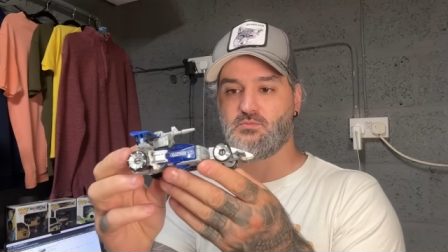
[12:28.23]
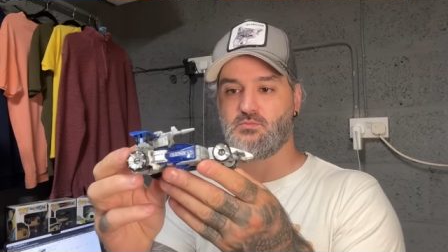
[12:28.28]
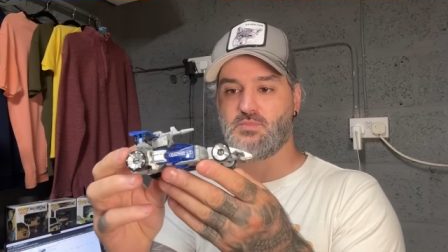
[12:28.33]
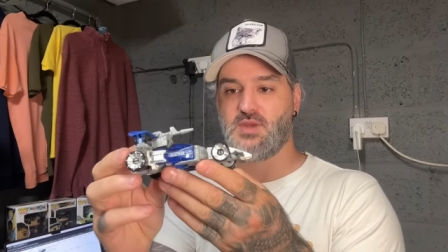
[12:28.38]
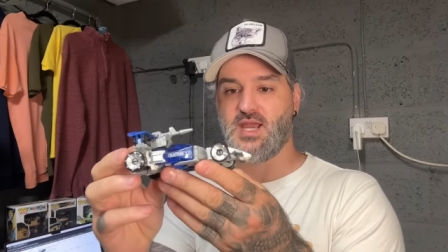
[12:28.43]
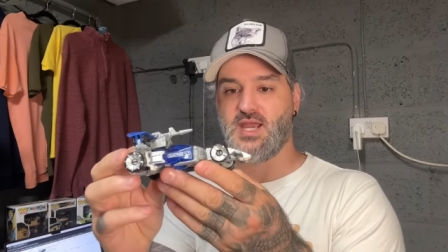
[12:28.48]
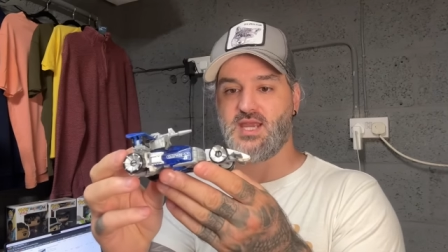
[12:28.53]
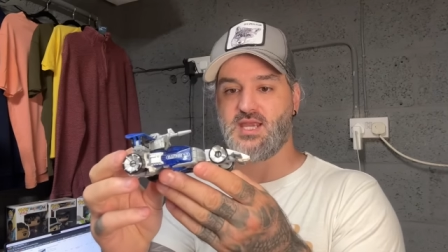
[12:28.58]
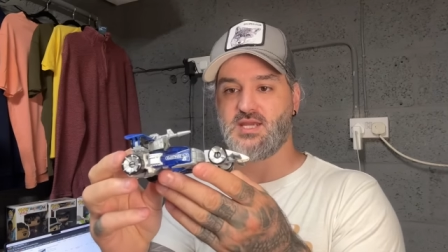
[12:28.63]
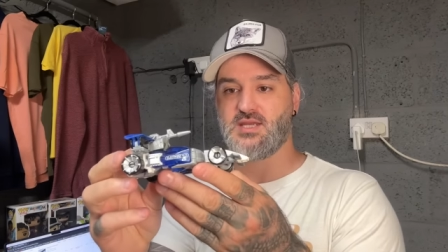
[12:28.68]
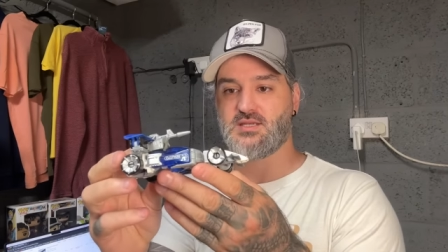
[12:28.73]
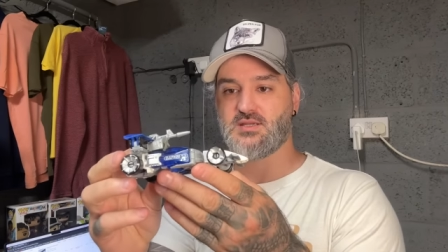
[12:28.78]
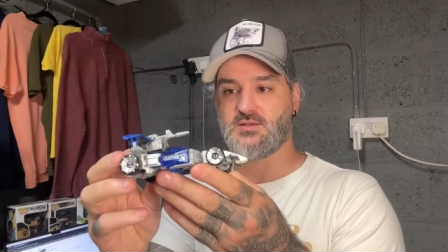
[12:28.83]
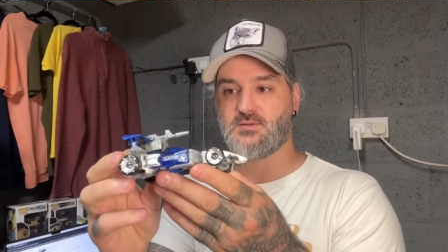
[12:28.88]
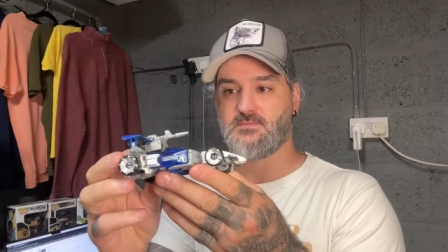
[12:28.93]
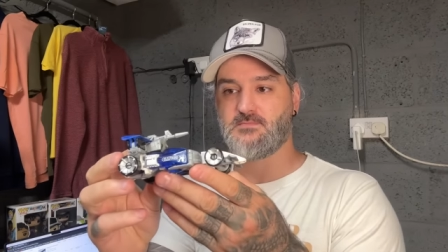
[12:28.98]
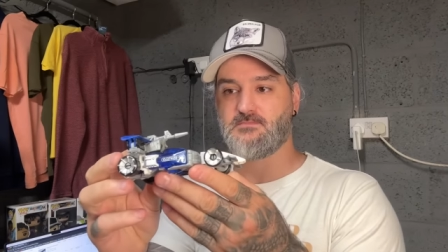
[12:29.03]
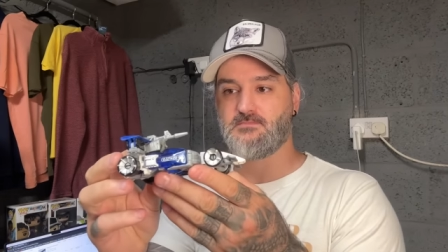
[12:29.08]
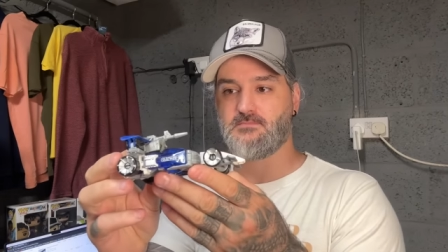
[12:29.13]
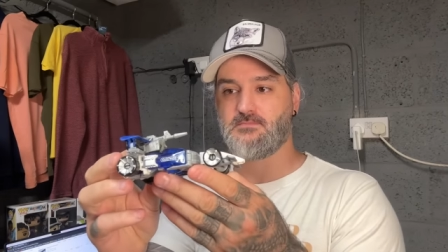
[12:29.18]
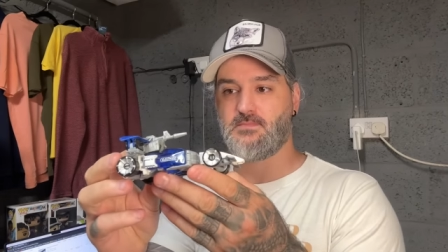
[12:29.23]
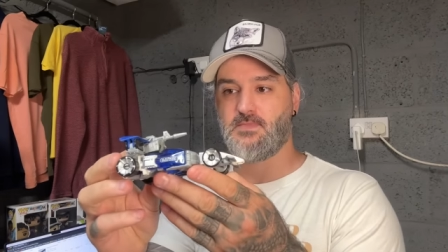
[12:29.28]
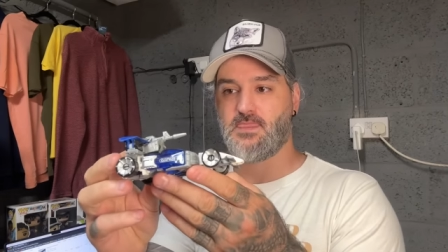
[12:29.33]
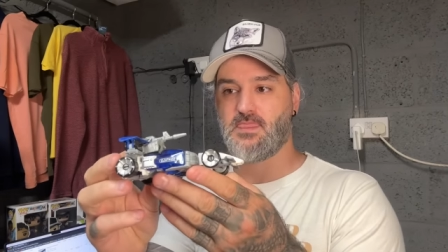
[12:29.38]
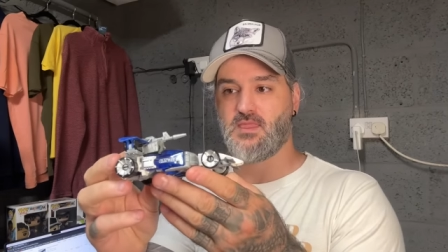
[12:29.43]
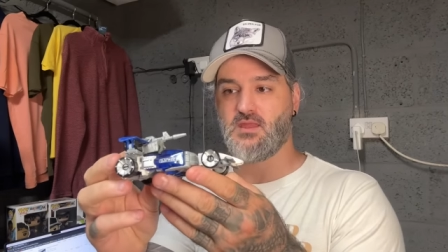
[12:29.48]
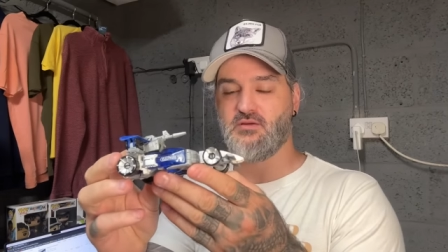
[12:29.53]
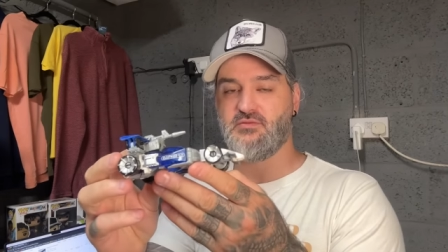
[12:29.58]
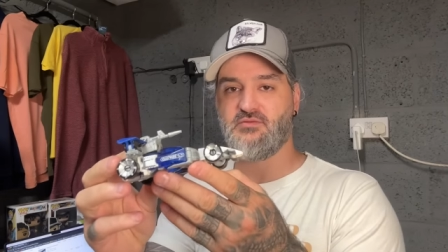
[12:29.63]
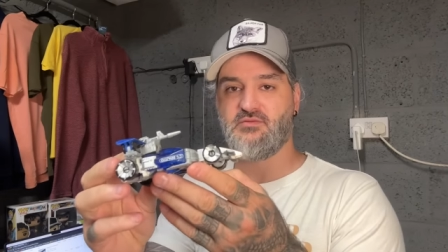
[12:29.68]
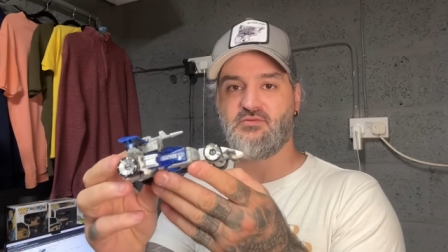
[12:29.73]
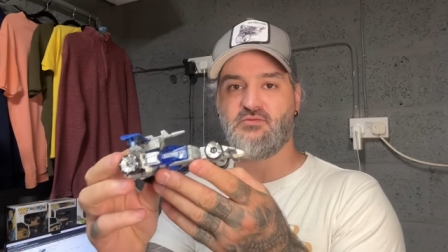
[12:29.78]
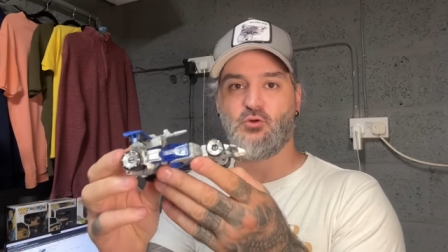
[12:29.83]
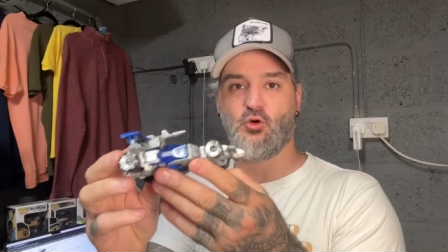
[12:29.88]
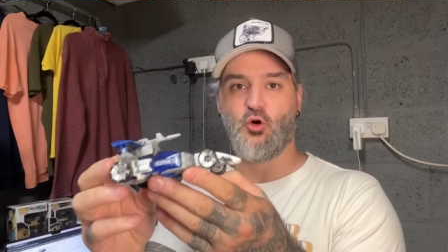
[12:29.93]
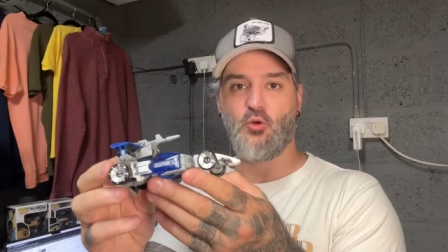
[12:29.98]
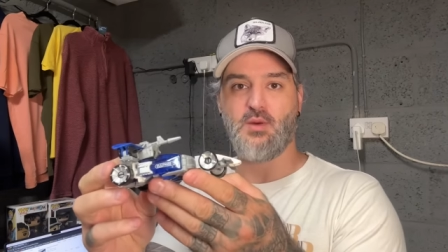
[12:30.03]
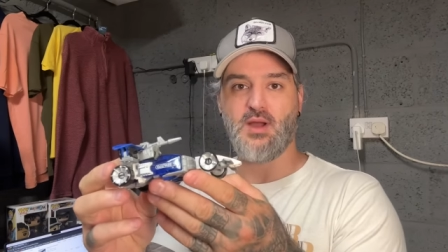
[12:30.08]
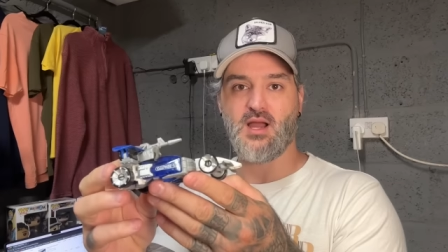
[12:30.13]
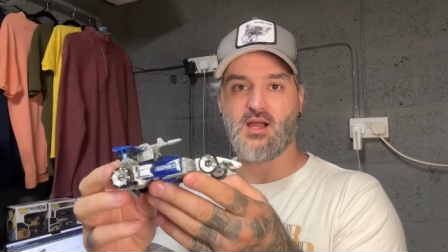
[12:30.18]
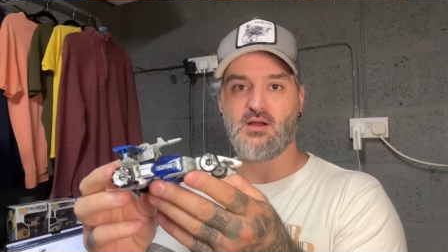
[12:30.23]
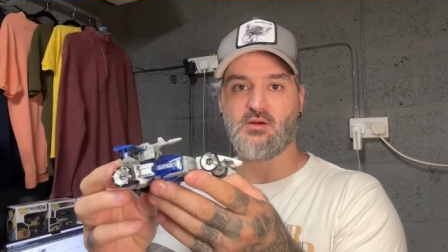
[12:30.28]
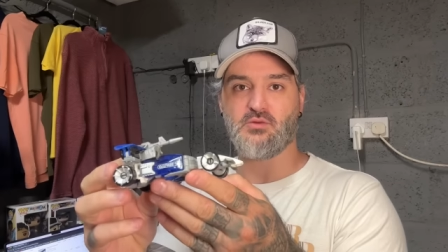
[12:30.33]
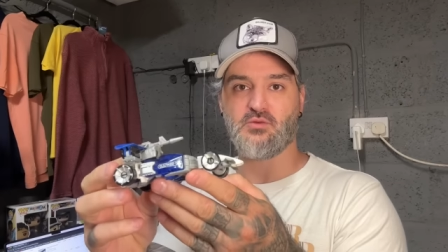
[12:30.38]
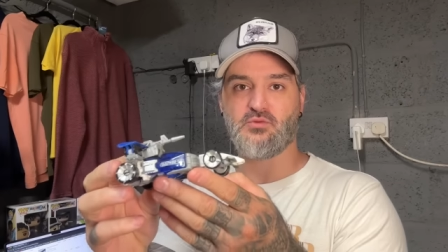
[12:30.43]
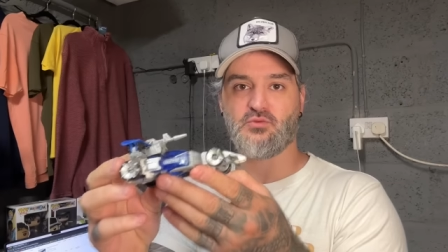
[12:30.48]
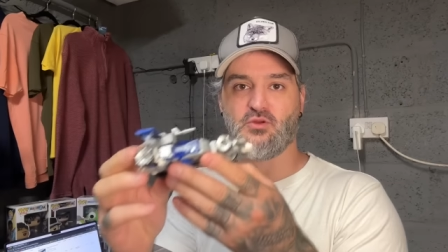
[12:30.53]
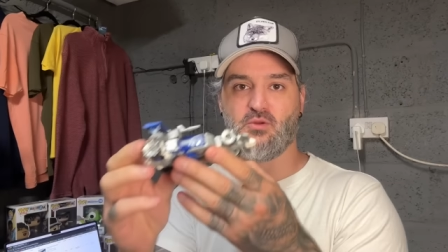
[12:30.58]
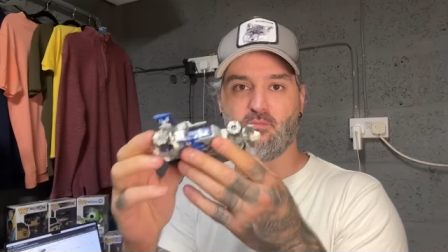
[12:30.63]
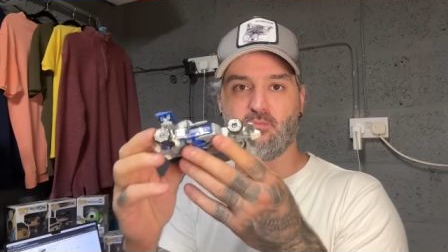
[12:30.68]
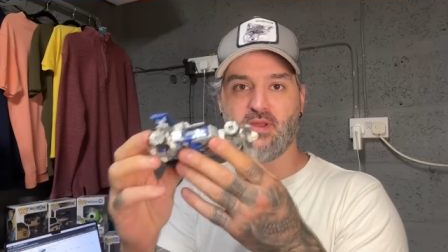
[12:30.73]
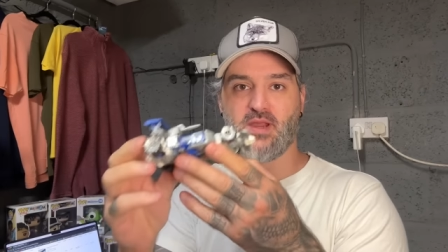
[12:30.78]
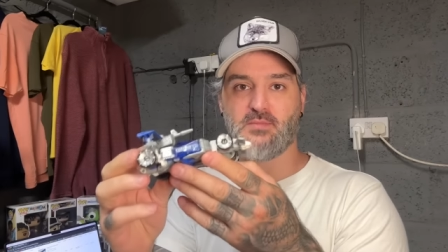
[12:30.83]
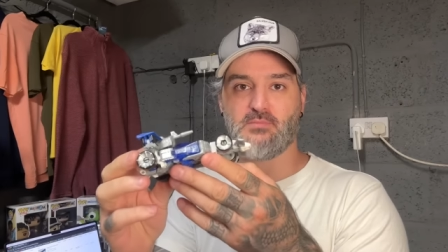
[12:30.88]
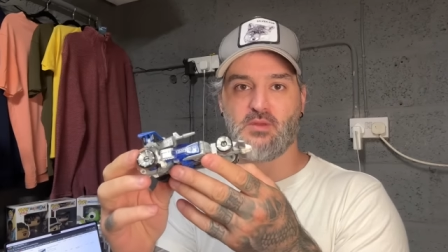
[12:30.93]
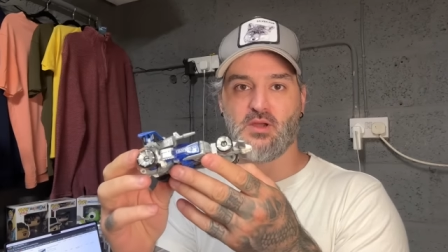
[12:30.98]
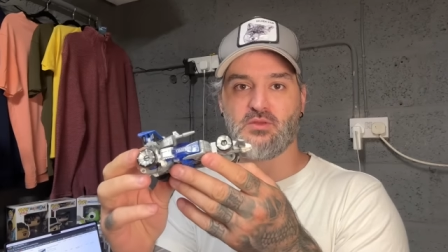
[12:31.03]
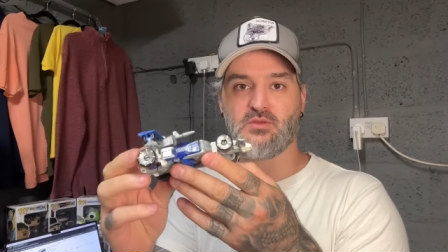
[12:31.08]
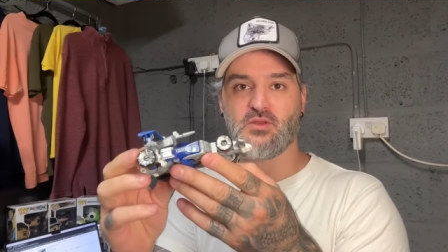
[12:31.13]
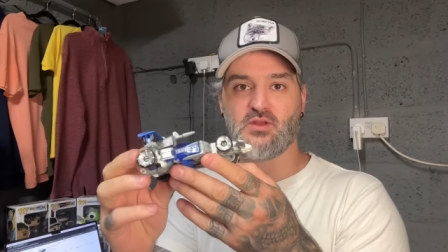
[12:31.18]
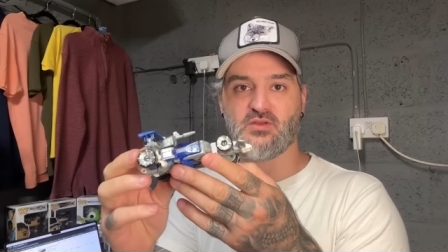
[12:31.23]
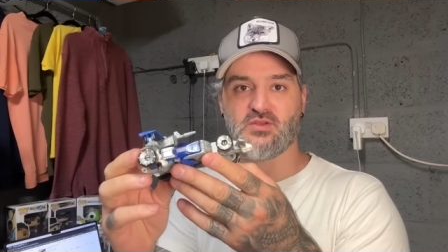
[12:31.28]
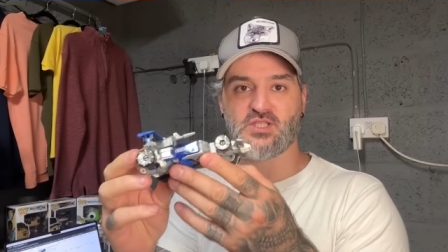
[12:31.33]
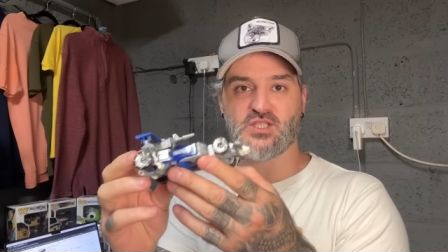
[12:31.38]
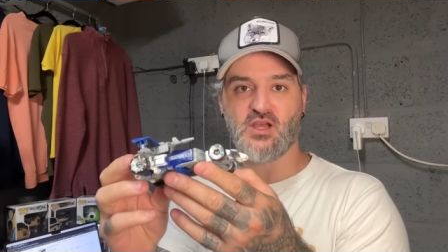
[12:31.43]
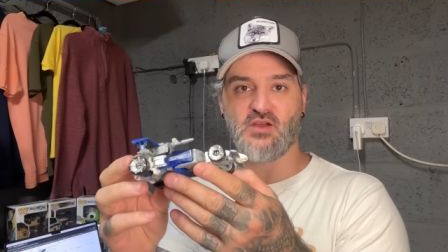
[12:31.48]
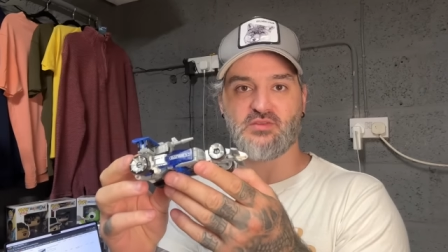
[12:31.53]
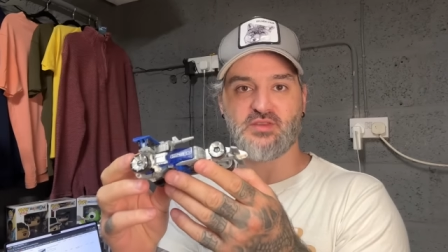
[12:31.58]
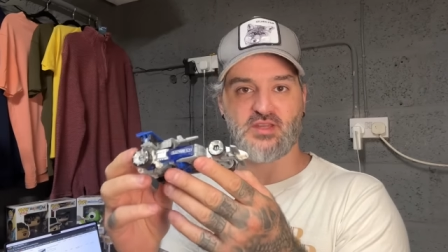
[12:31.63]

Paid a £4 for a big bundle of stuff,